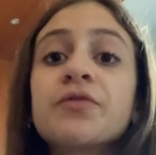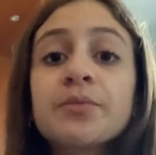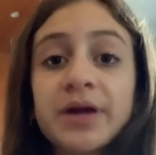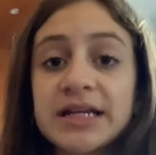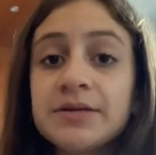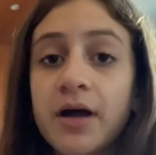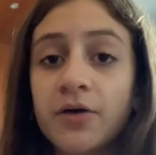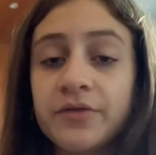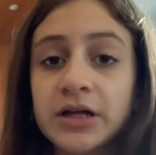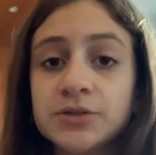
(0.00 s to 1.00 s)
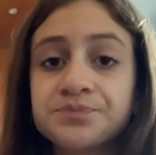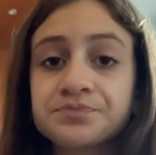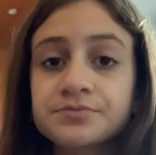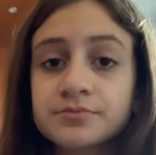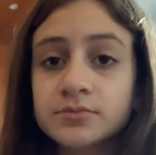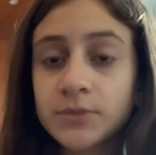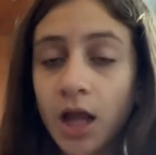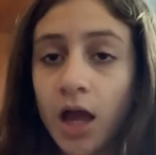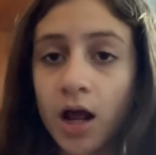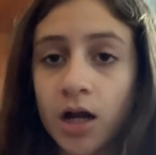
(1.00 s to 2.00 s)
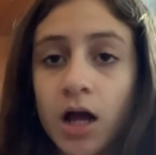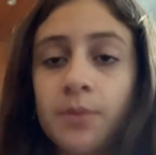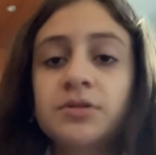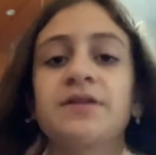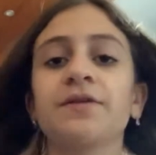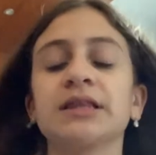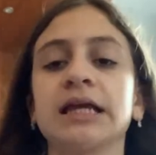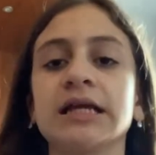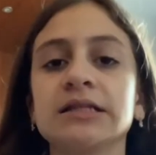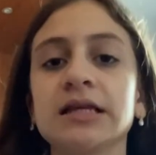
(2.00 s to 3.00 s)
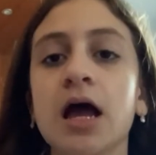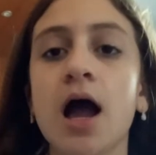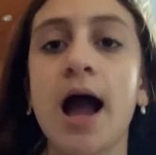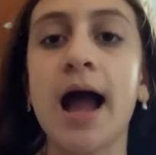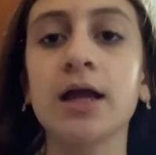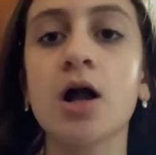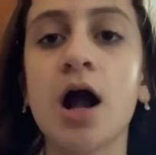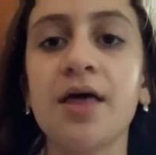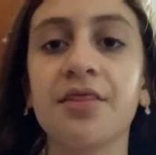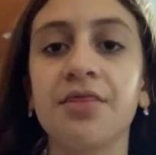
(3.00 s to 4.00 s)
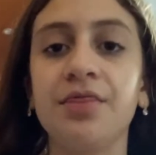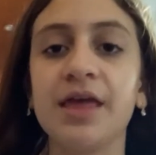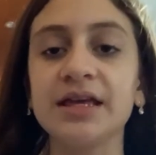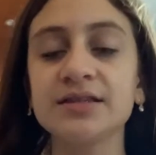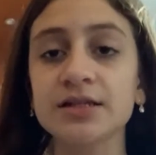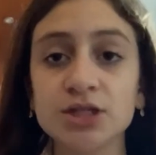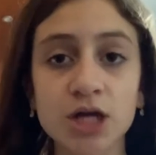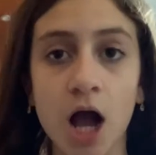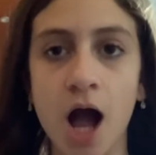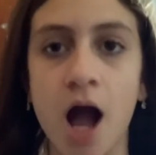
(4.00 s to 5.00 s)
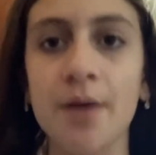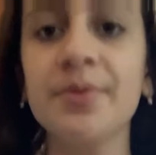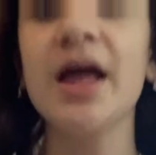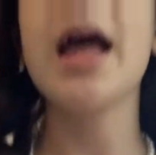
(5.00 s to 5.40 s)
from Brandy Melville, I got a couple different things. I got this top,